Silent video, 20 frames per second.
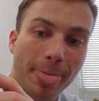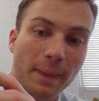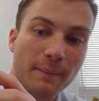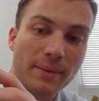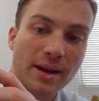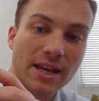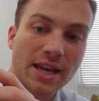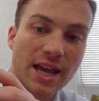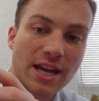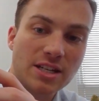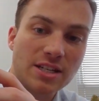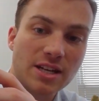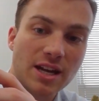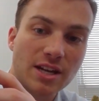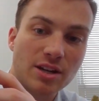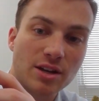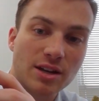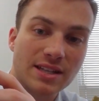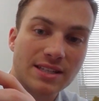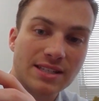medication,
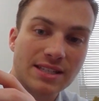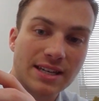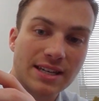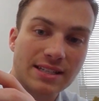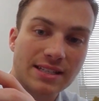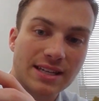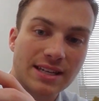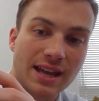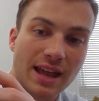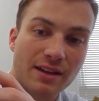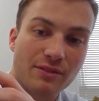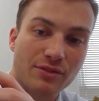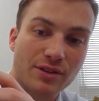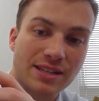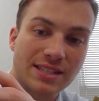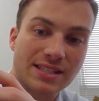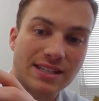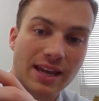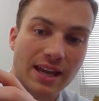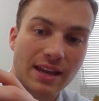and you can see it's in
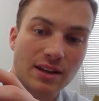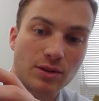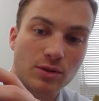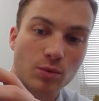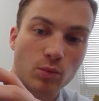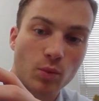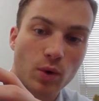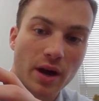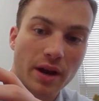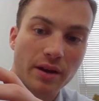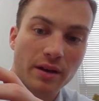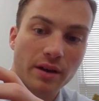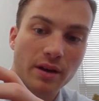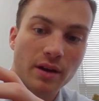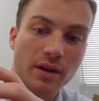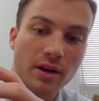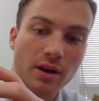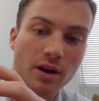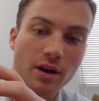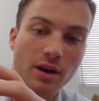every second one,
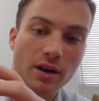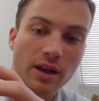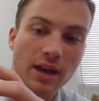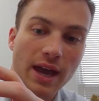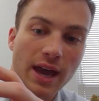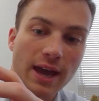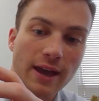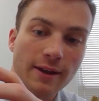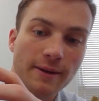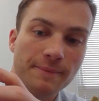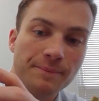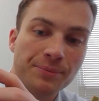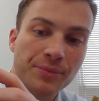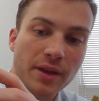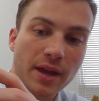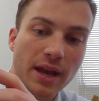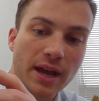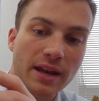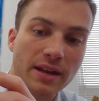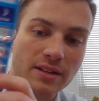okay?
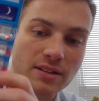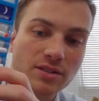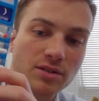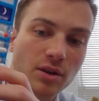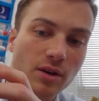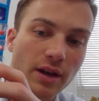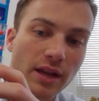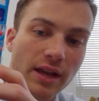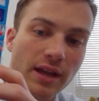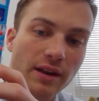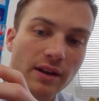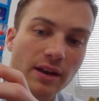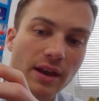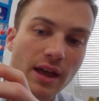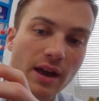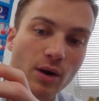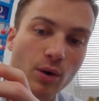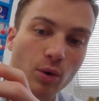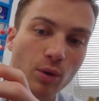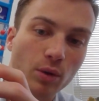and it's not
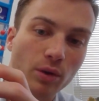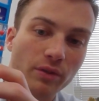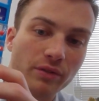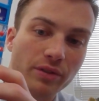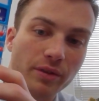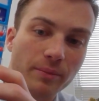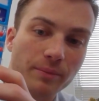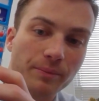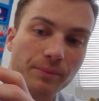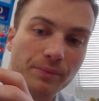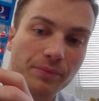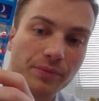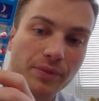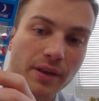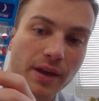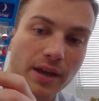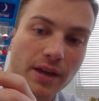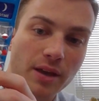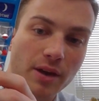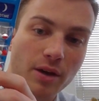in all of them.
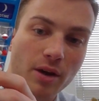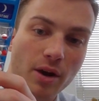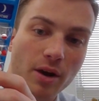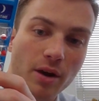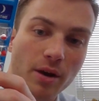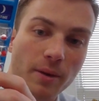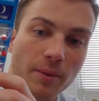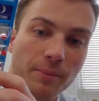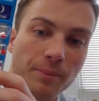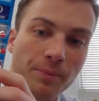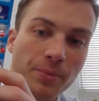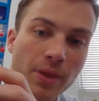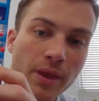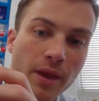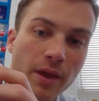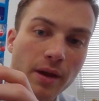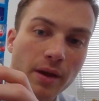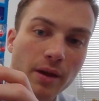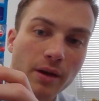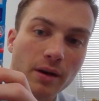There you go.
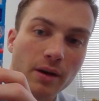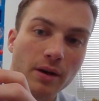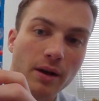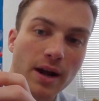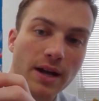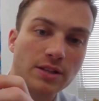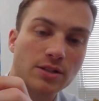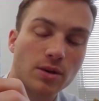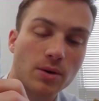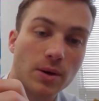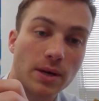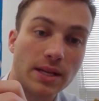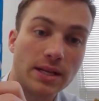All right, so